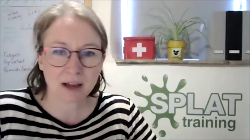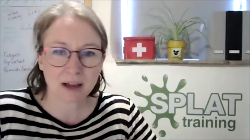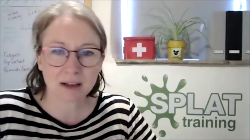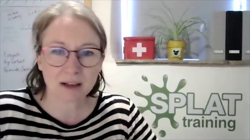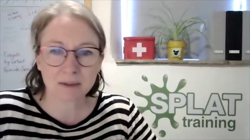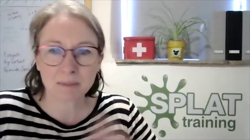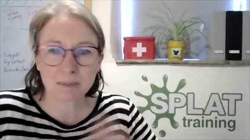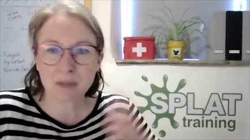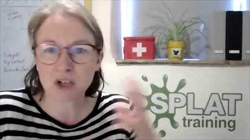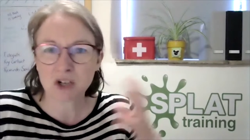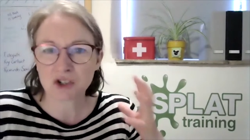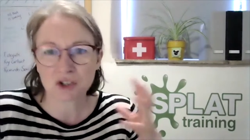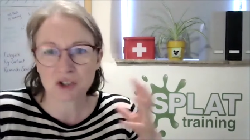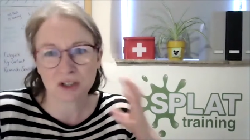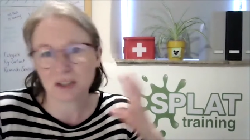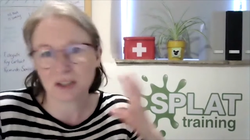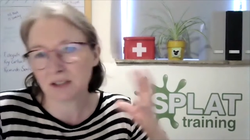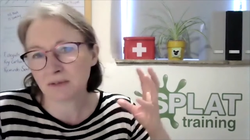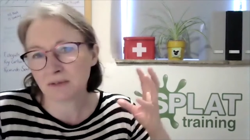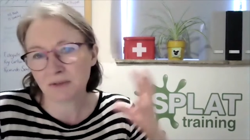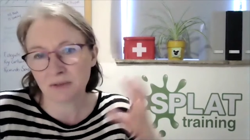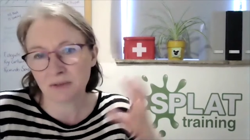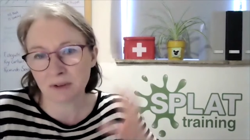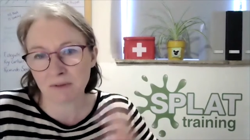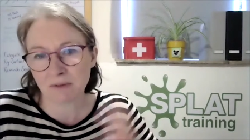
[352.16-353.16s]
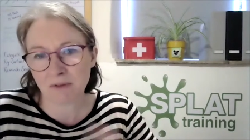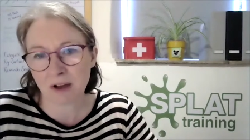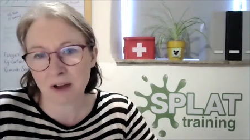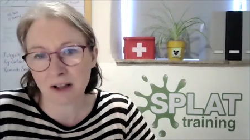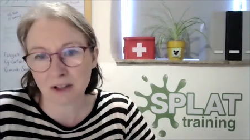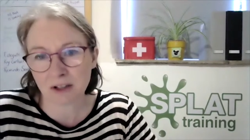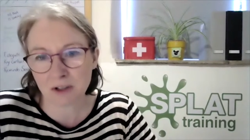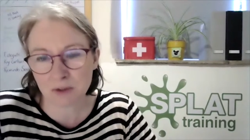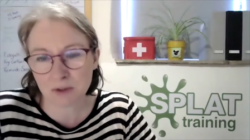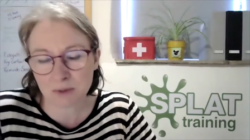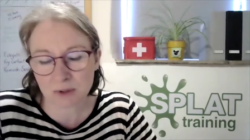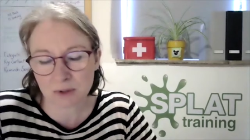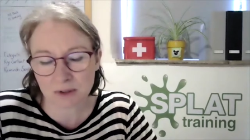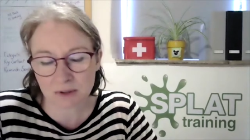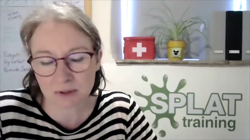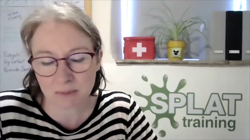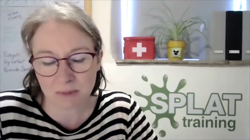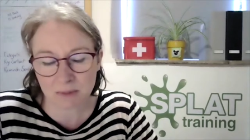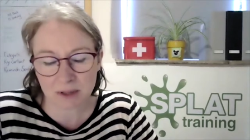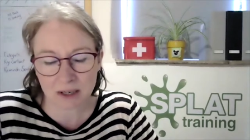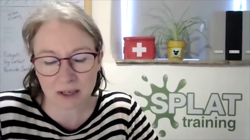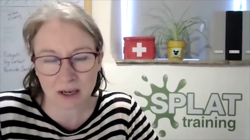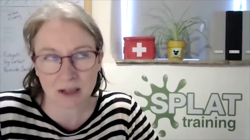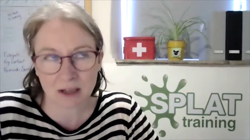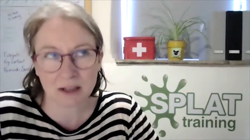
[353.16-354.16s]
mission and values or
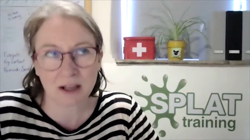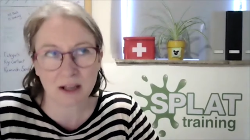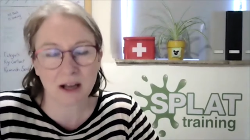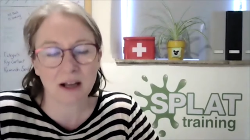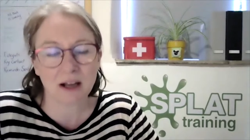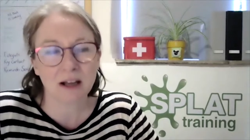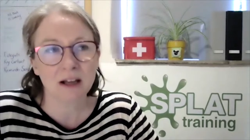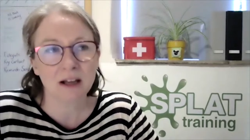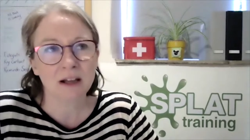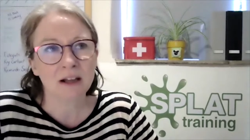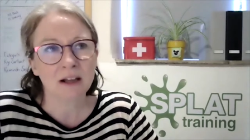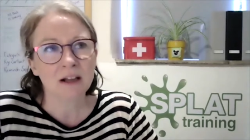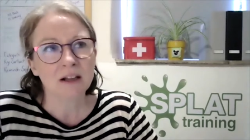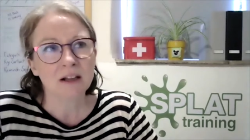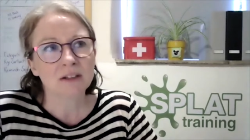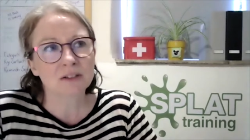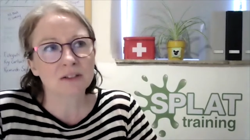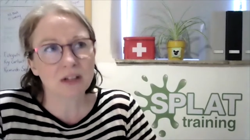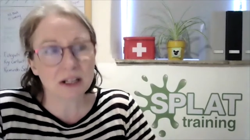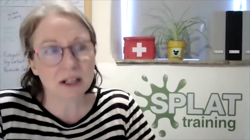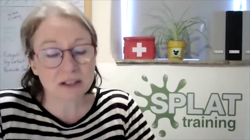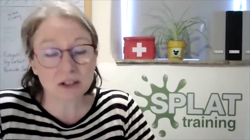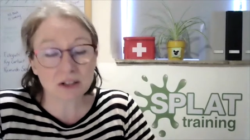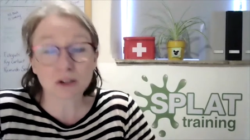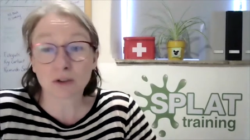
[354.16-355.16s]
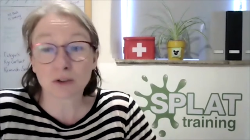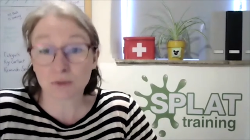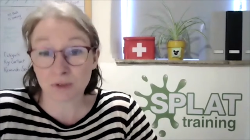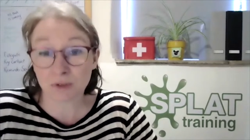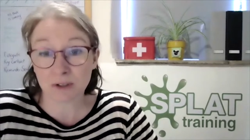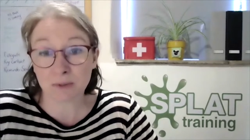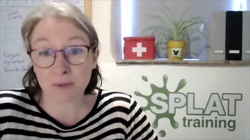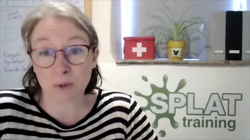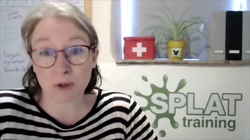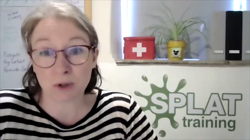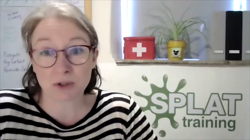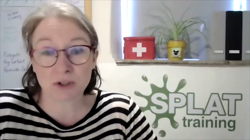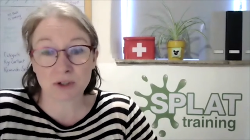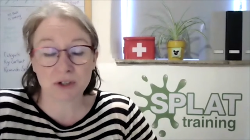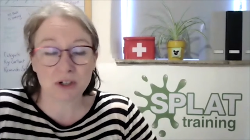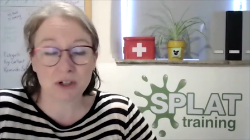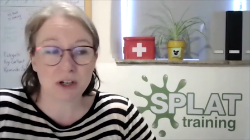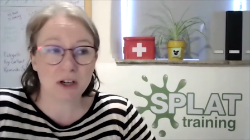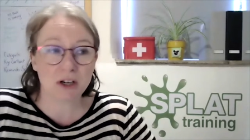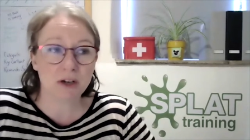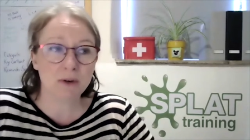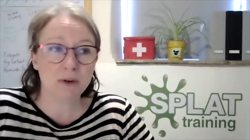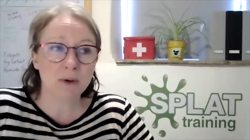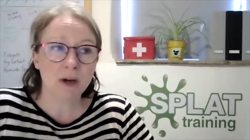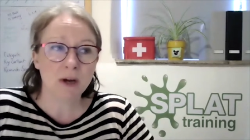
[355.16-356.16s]
something like that. So that's a lovely one to
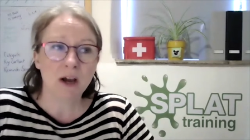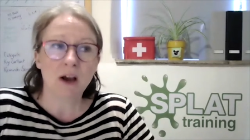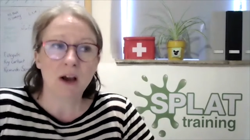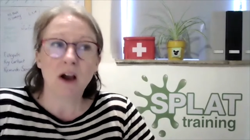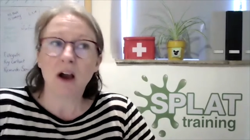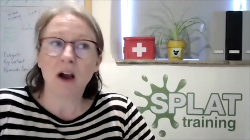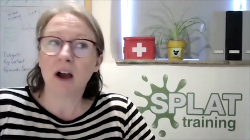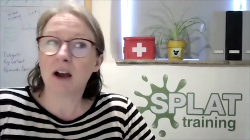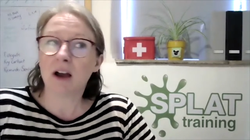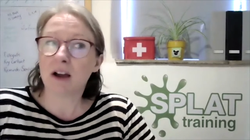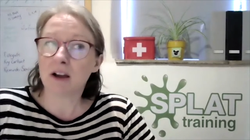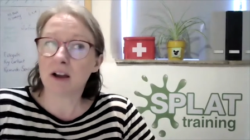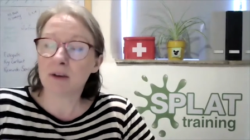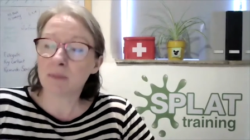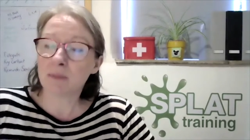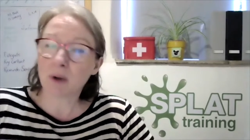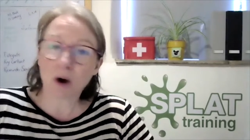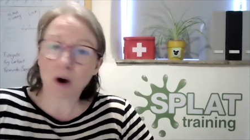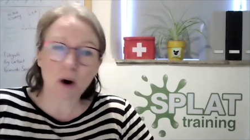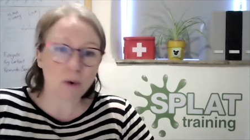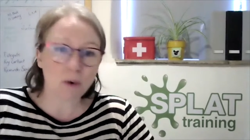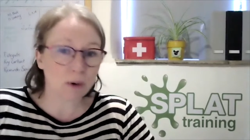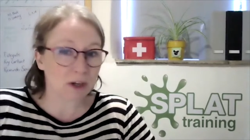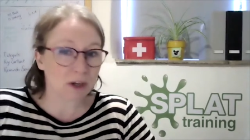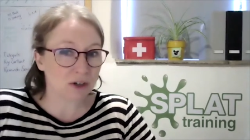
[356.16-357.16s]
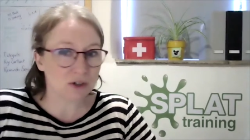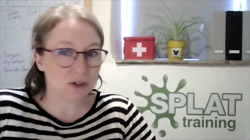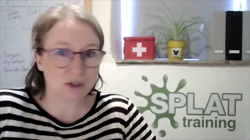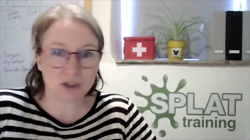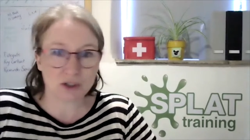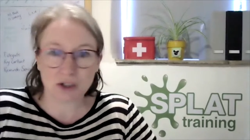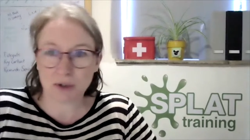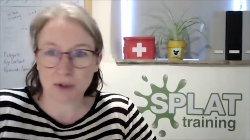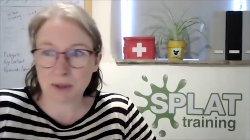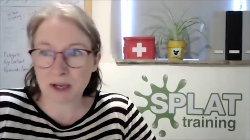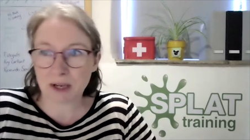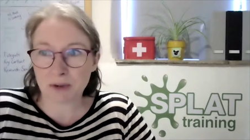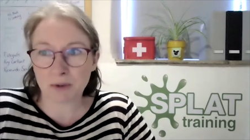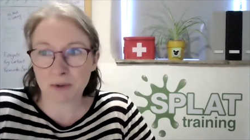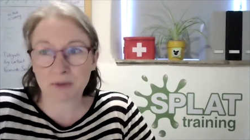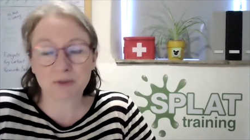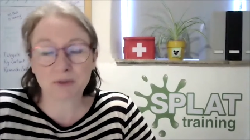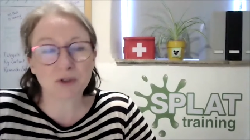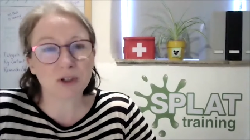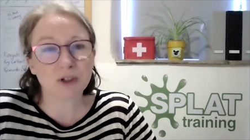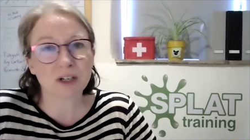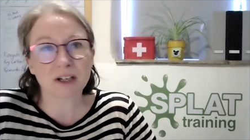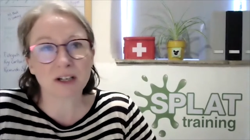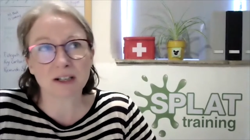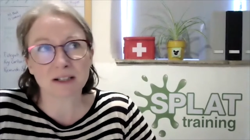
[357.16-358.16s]
do. Or we can just do it. We've
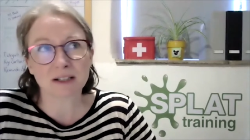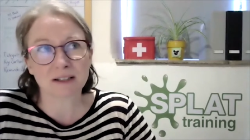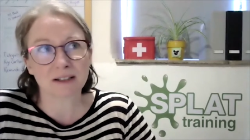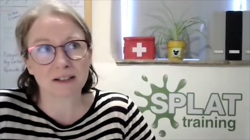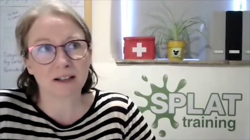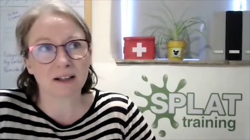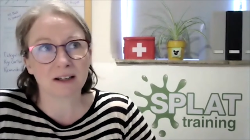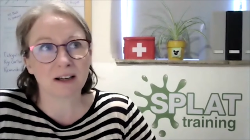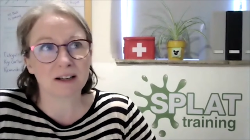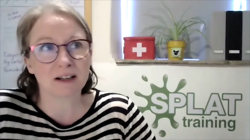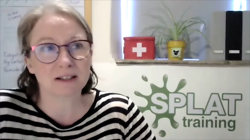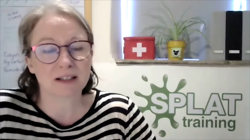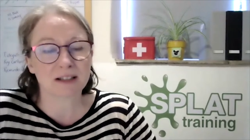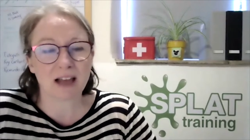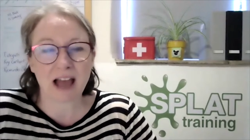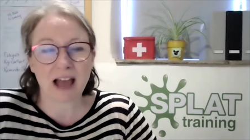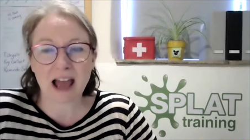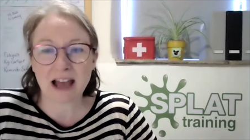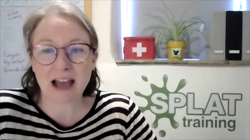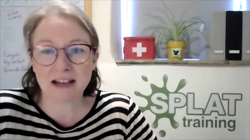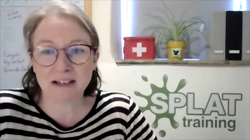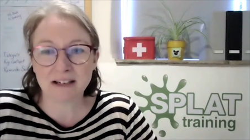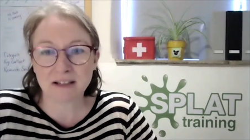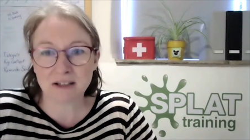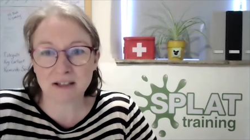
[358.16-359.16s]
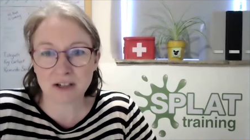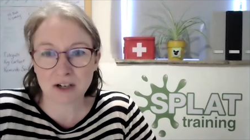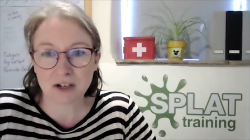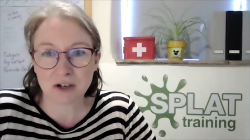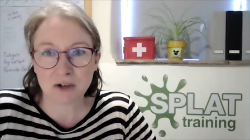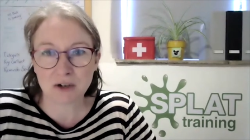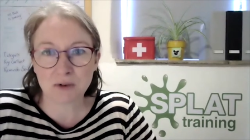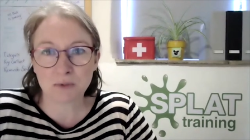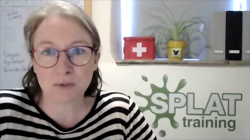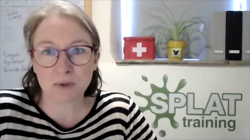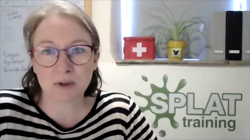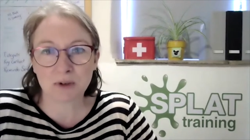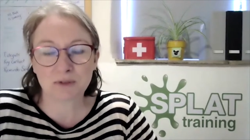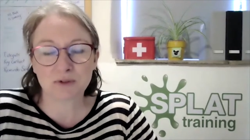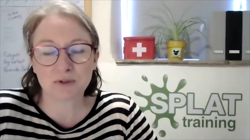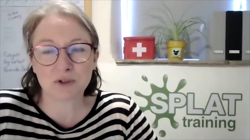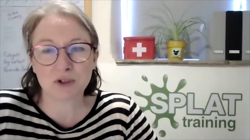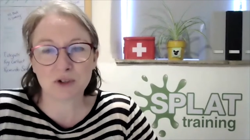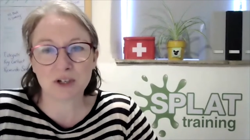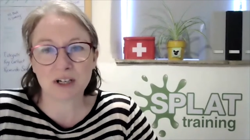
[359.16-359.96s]
done it as a hen do. We've done